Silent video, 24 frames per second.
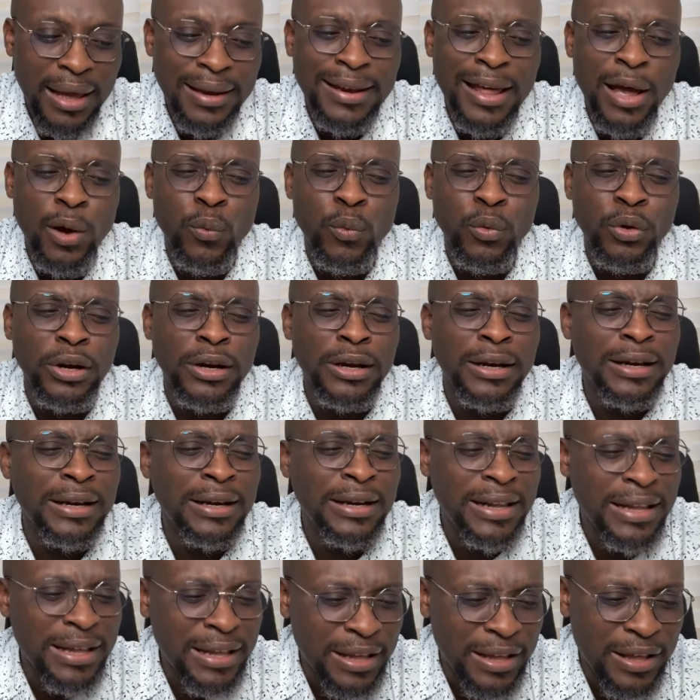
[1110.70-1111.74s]
and I will
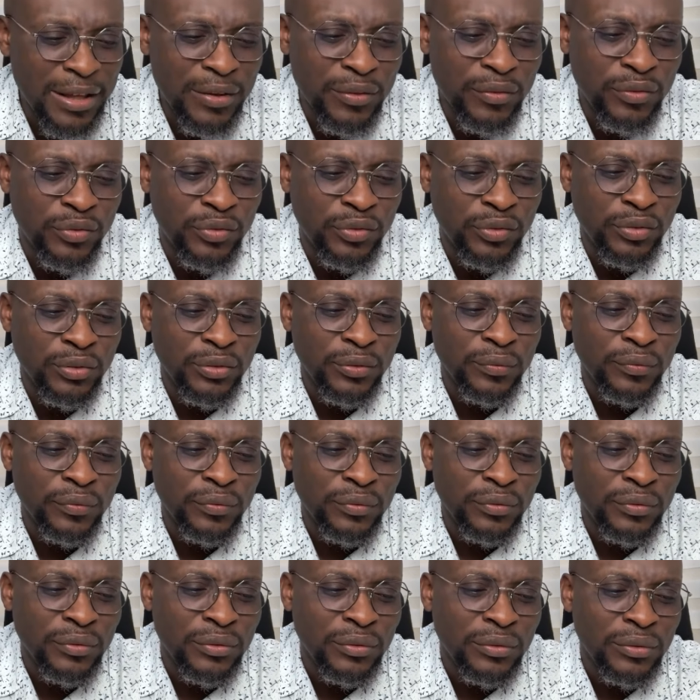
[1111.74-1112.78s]
leave
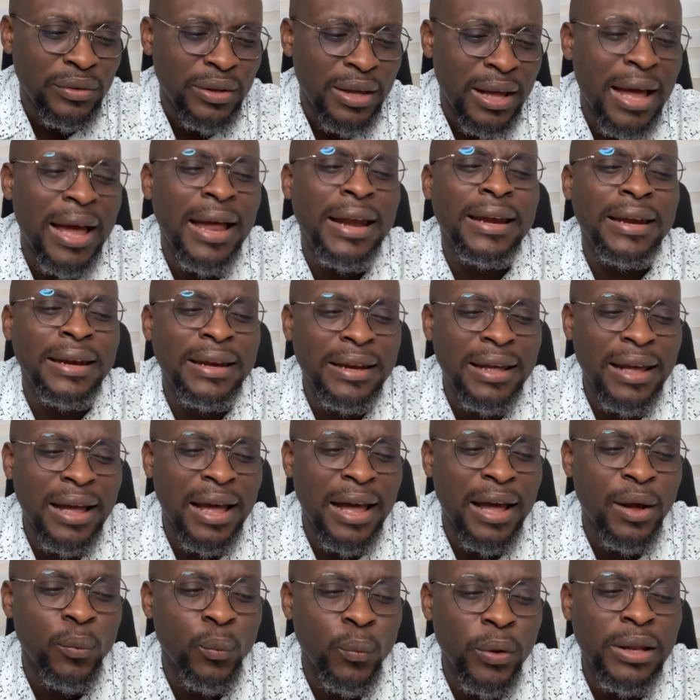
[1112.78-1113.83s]
And,
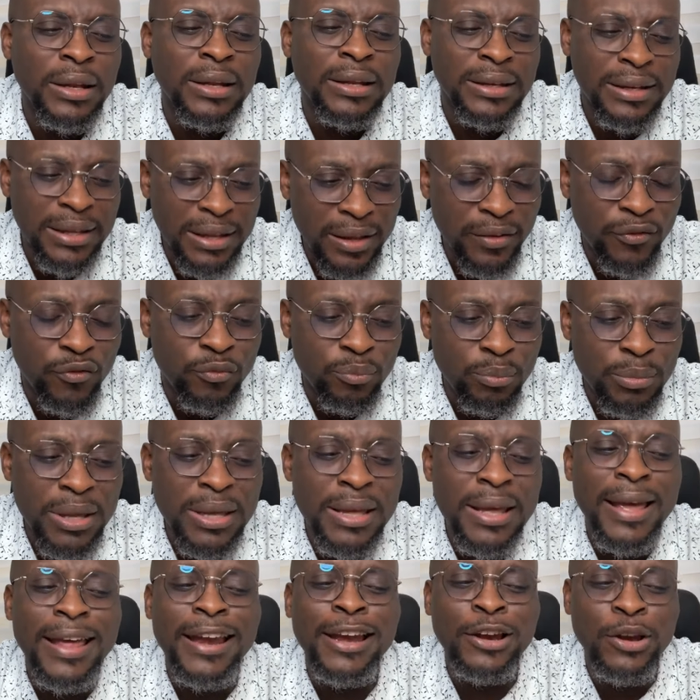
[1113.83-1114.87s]
and will leave
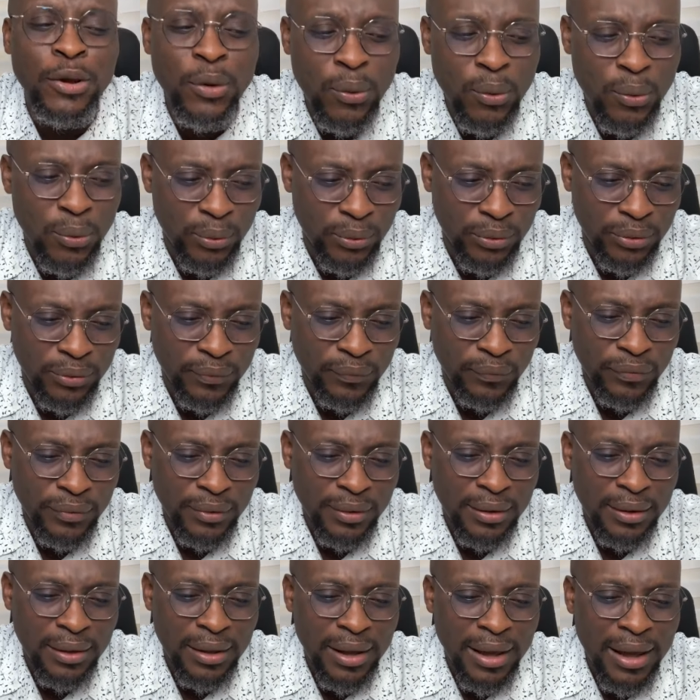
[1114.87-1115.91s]
me alone.
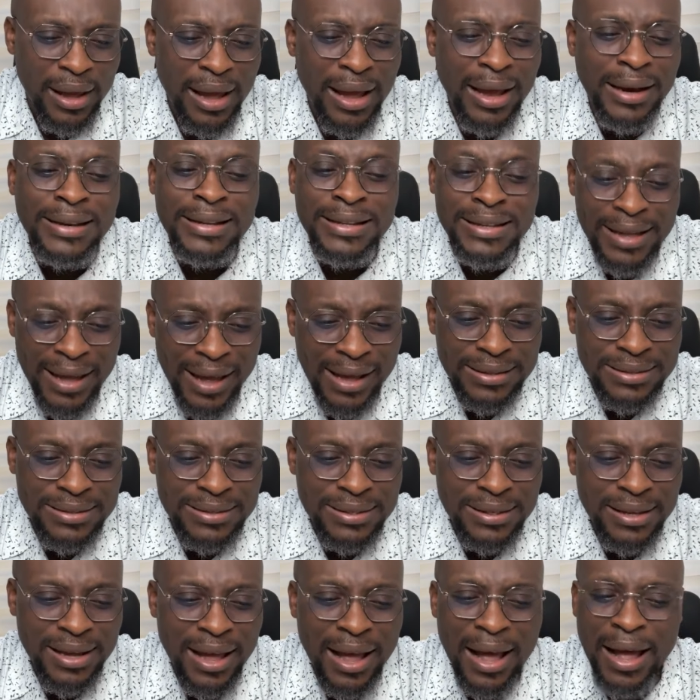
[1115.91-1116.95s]
And
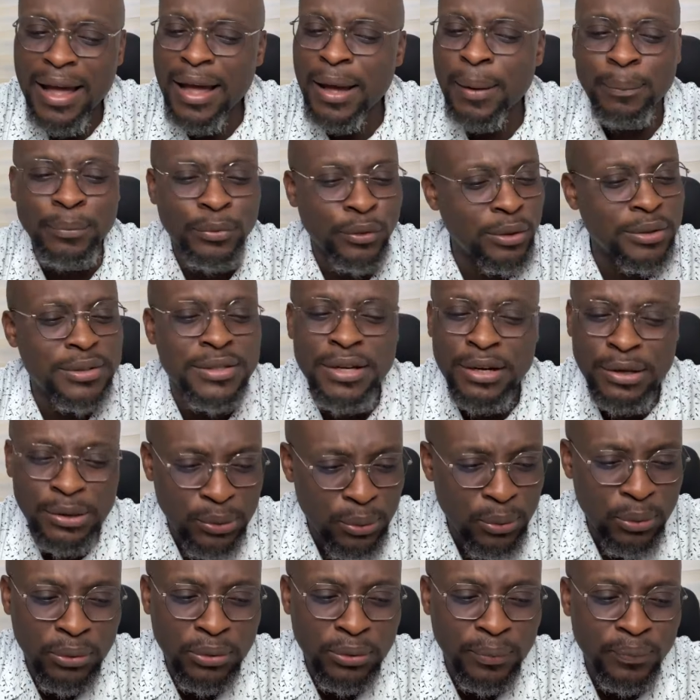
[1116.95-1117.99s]
yet I am not
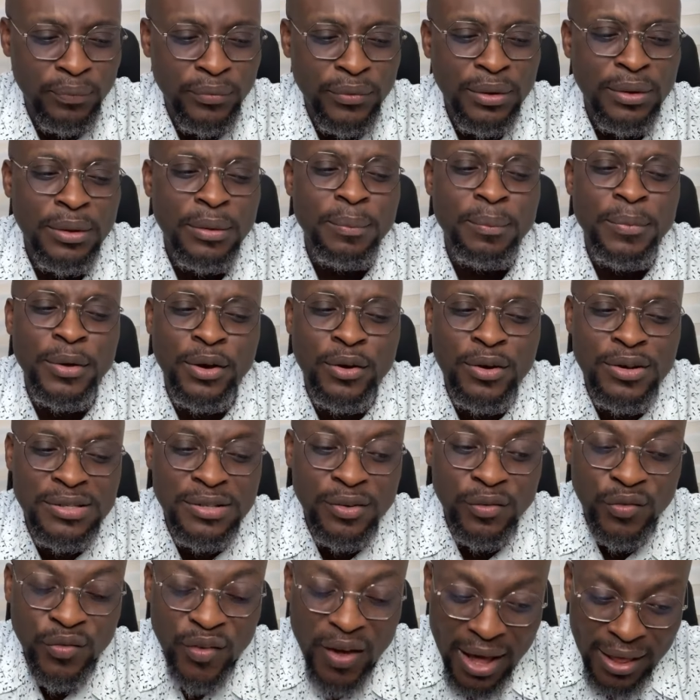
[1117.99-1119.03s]
alone,
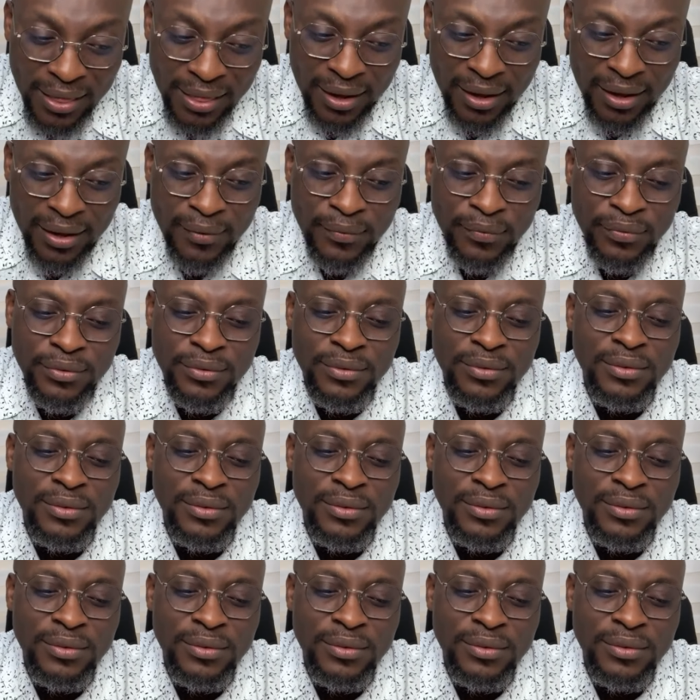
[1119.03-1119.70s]
because the Father